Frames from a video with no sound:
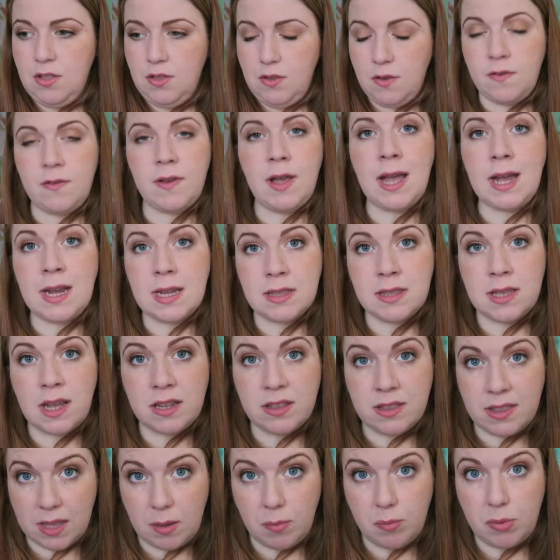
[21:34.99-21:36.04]
the fact
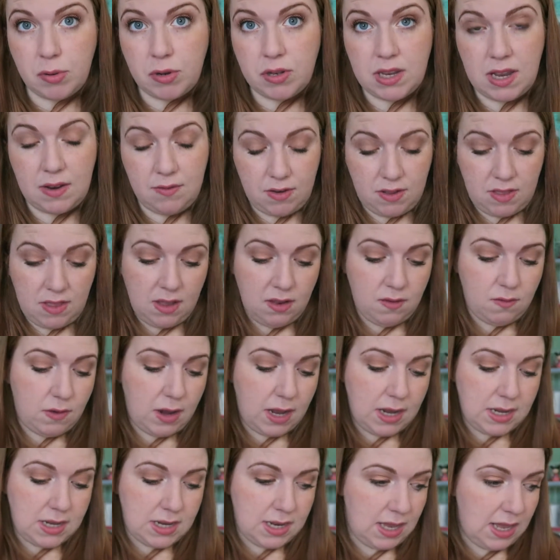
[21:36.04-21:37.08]
that they put everything
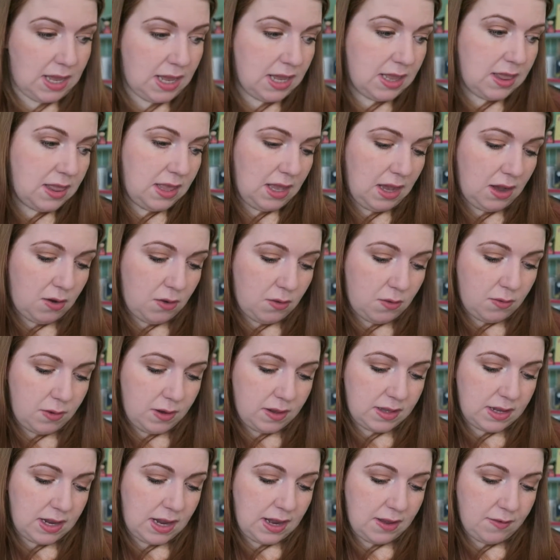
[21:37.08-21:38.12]
right, and they are
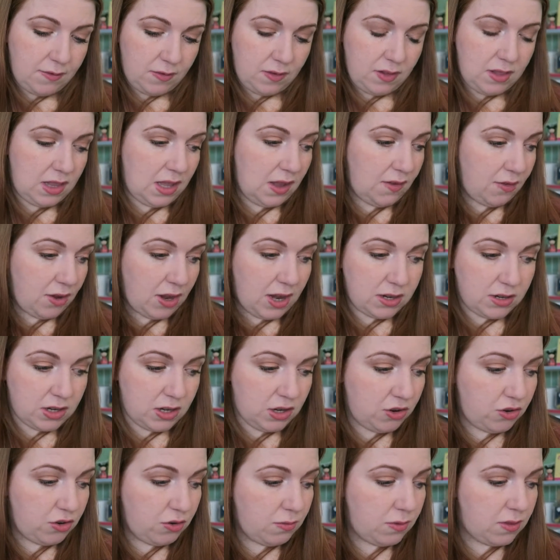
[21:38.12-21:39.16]
always, I've never had
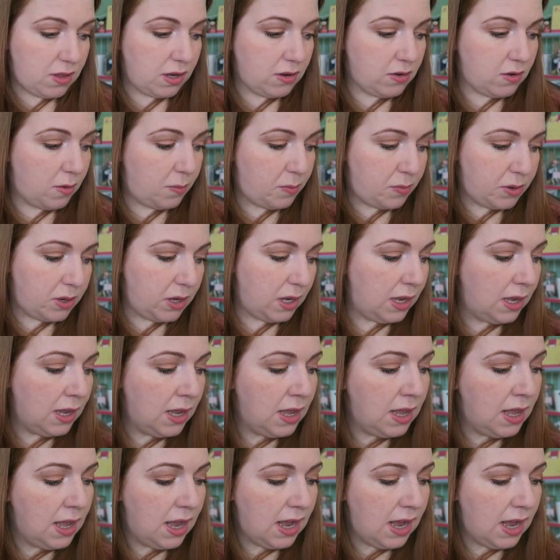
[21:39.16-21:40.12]
an issue with that company,